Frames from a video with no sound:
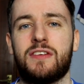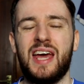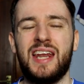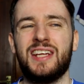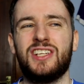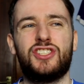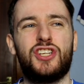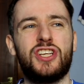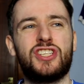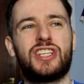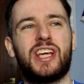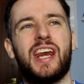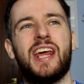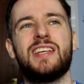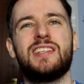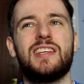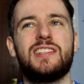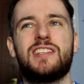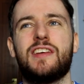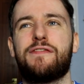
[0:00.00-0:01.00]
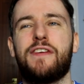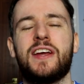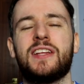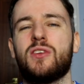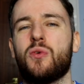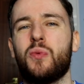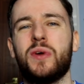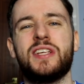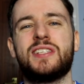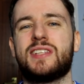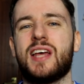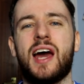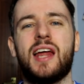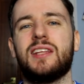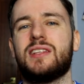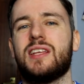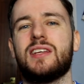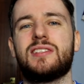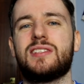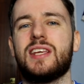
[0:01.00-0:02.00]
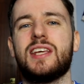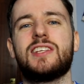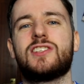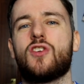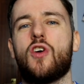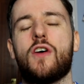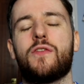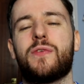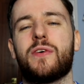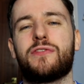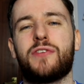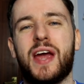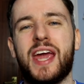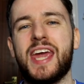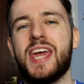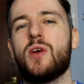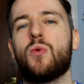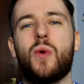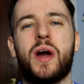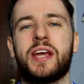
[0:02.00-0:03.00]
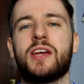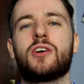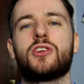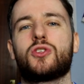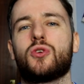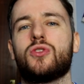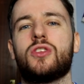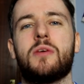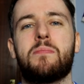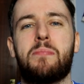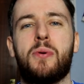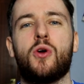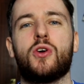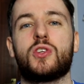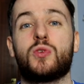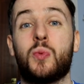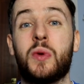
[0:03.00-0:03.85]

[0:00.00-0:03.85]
And it's just crazy to think that we started this season off with eight wingers on the books.